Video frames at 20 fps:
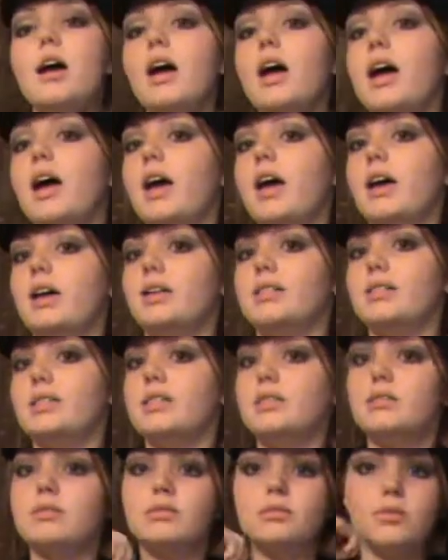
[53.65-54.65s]
and
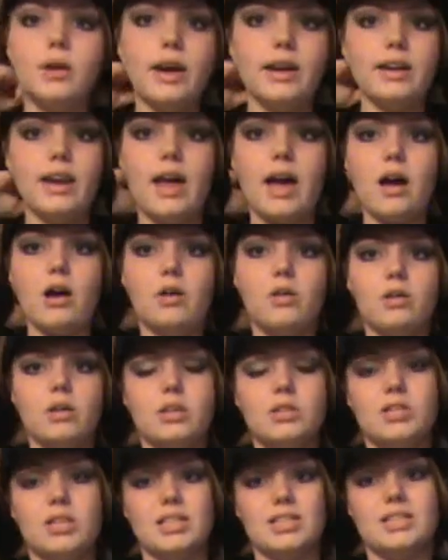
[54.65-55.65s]
right now
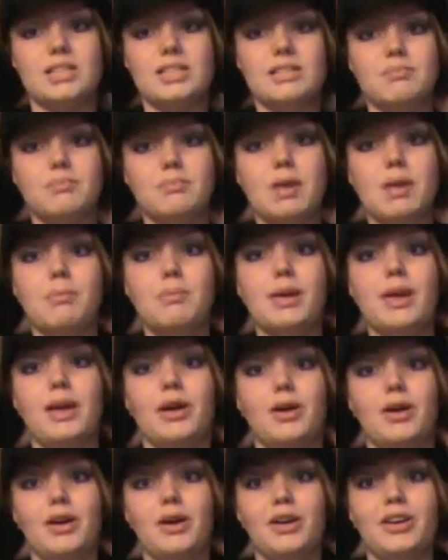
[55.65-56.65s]
it's just me
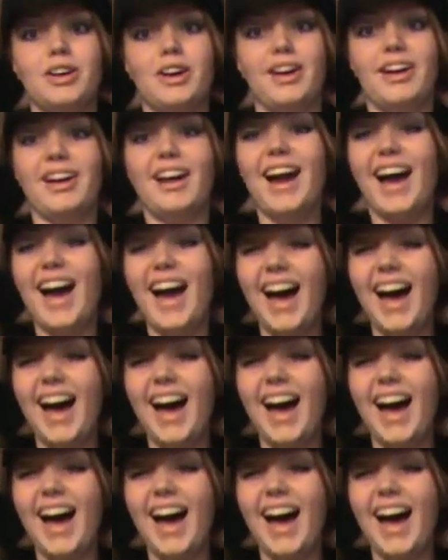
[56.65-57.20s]
being a hooker